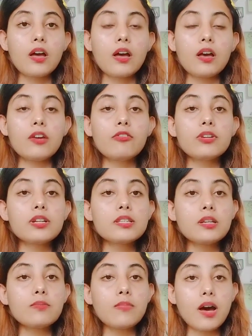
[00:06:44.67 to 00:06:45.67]
If it is
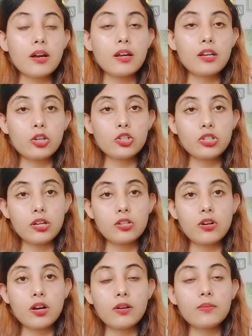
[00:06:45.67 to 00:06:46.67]
in Magha
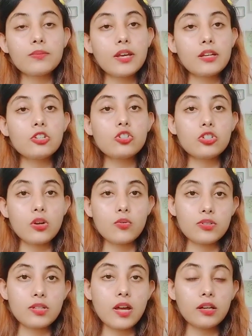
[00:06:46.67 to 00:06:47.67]
Nakshatra, then it shows
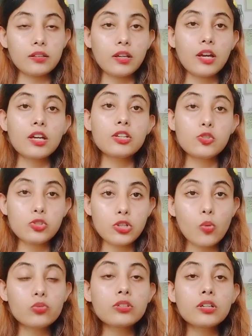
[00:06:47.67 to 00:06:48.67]
that you
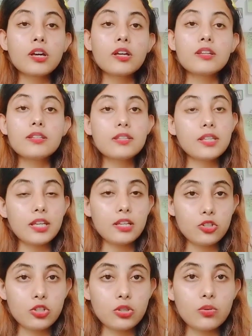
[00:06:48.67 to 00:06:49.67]
don't need
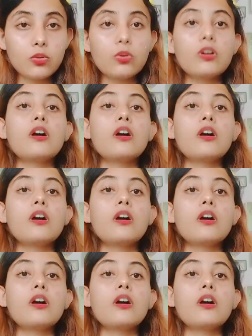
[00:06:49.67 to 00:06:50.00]
to